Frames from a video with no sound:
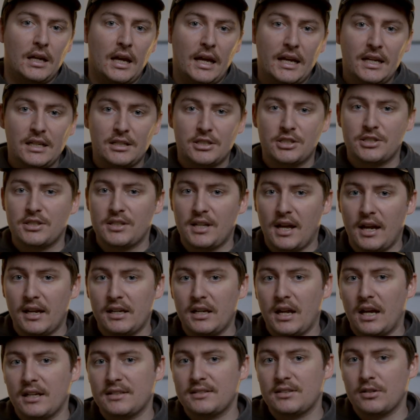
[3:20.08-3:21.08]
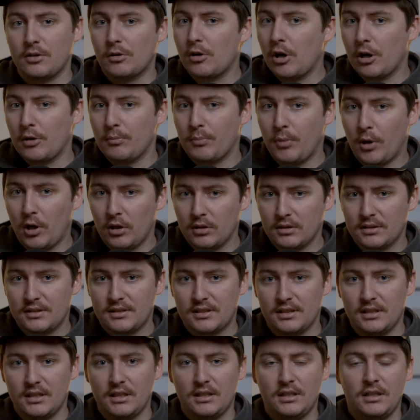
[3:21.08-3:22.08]
each state has their own
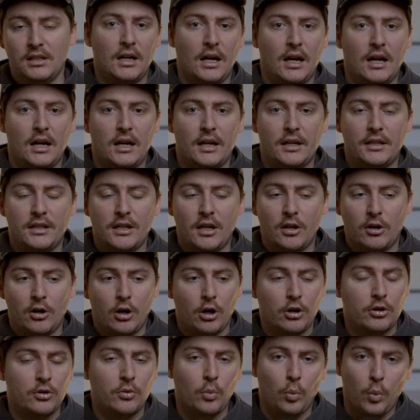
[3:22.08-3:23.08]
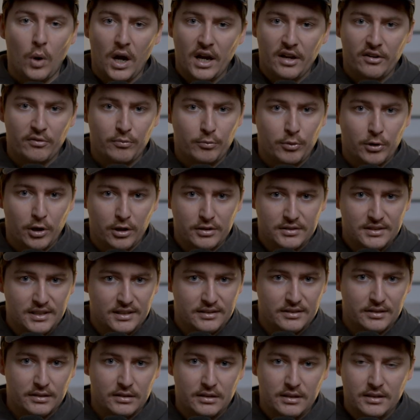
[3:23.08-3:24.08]
policy and their own way of
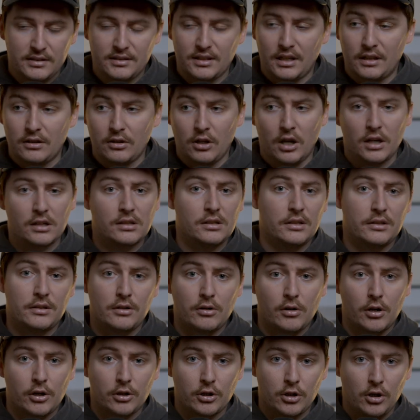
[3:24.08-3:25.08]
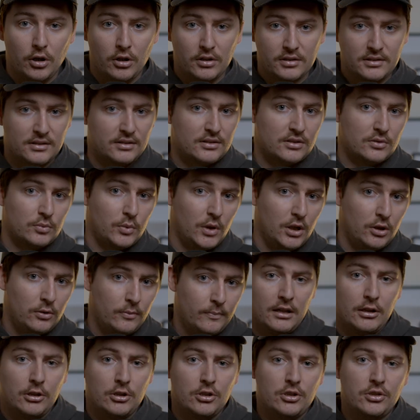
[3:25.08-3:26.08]
processing this, and likely their own costs as well.
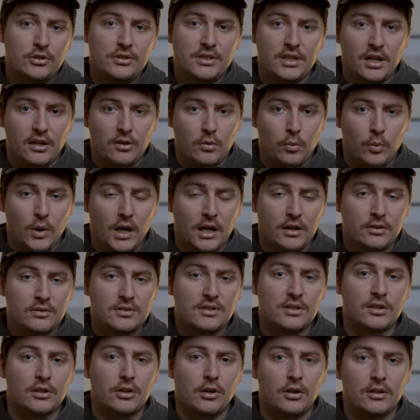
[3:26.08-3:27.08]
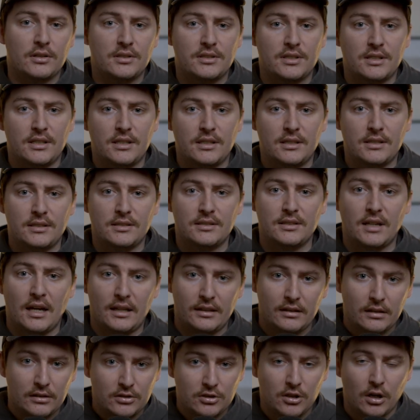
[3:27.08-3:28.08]
In New South Wales, the cost is,
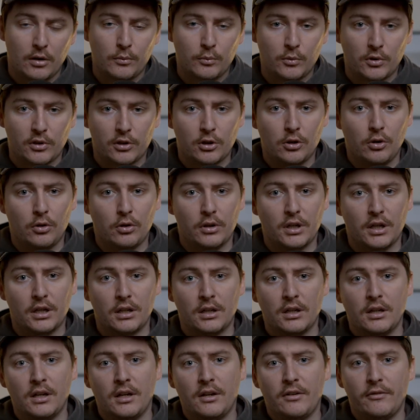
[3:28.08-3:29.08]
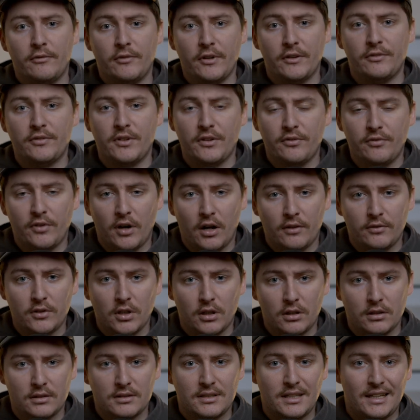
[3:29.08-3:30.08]
at the time of recording,
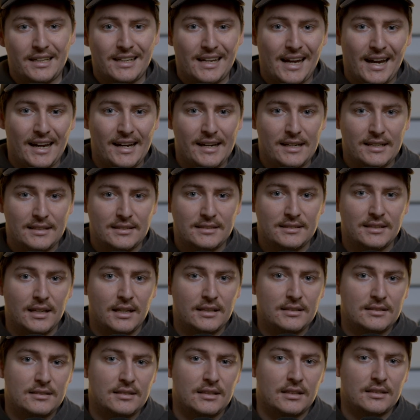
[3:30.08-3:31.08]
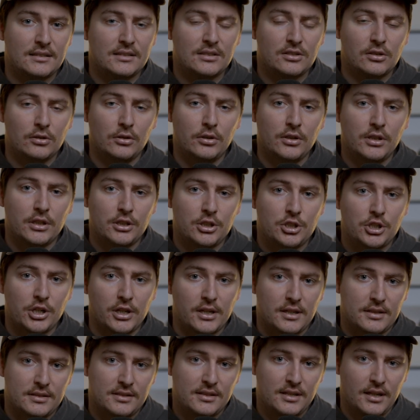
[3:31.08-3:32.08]
$55.80, excluding
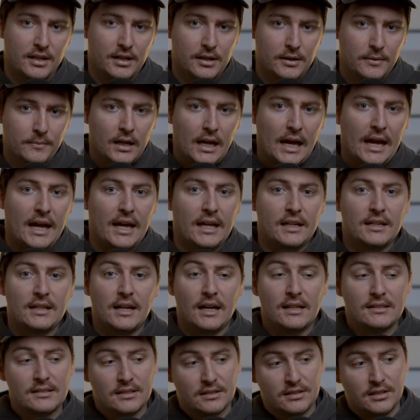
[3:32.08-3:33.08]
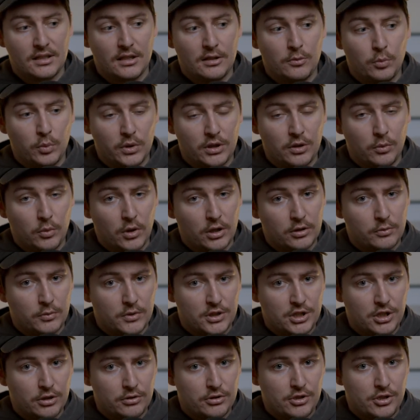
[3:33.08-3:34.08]
GST. And as I said, with the Working
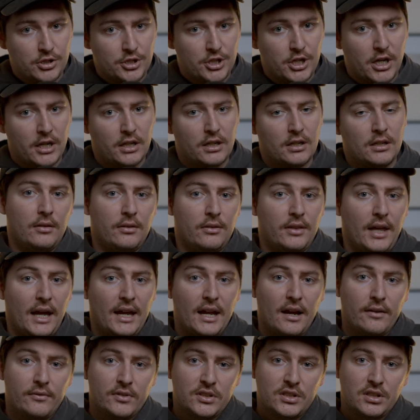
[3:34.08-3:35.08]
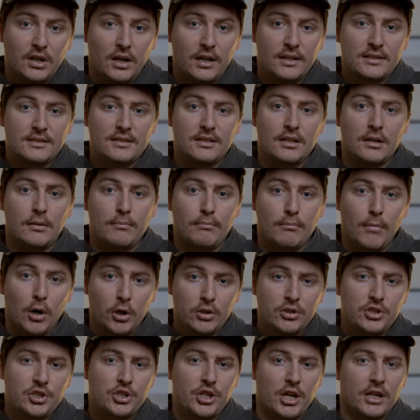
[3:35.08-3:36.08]
with Children check, they advertise that
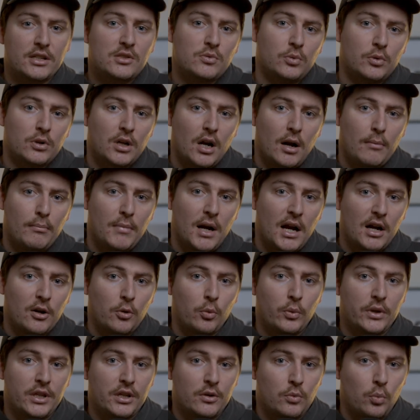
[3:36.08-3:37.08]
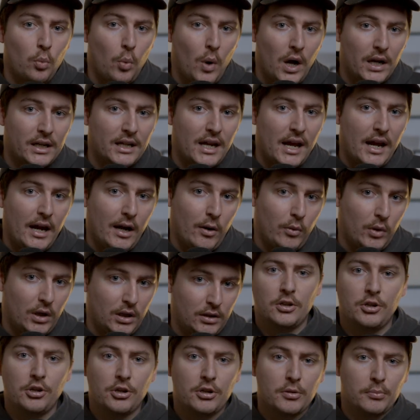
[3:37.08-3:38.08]
most checks will come back within 1 hour.
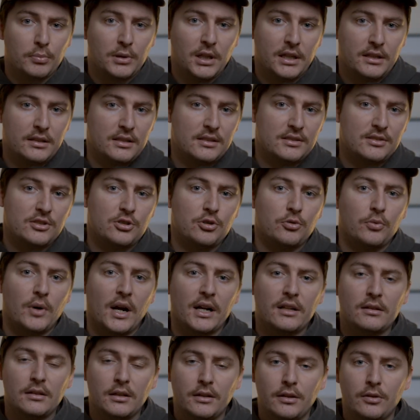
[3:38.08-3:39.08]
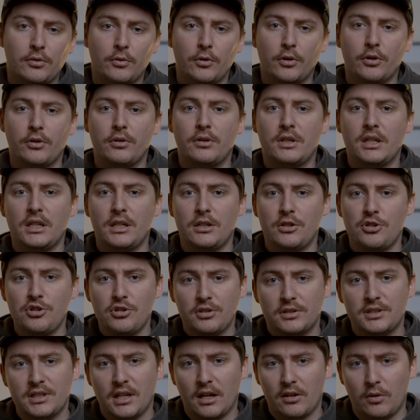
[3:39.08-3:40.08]
You complete this directly through the
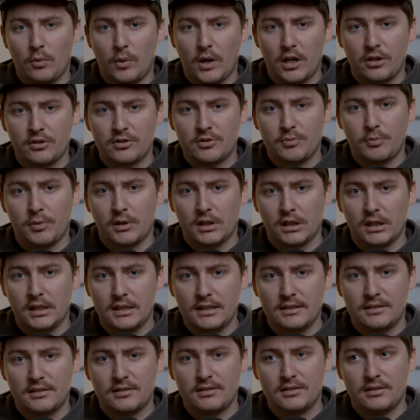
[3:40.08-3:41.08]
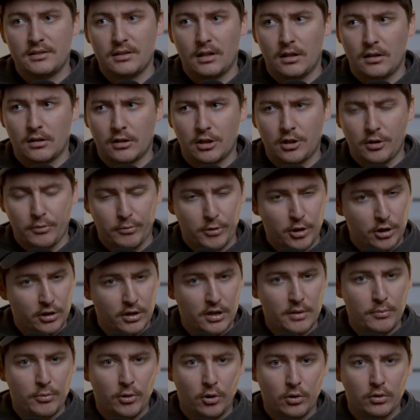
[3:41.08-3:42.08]
New South Wales Police
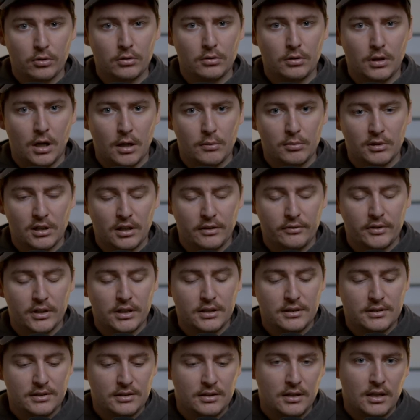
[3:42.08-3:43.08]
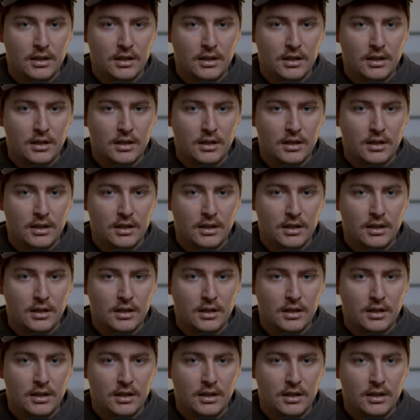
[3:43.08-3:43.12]
community portal, I believe it is.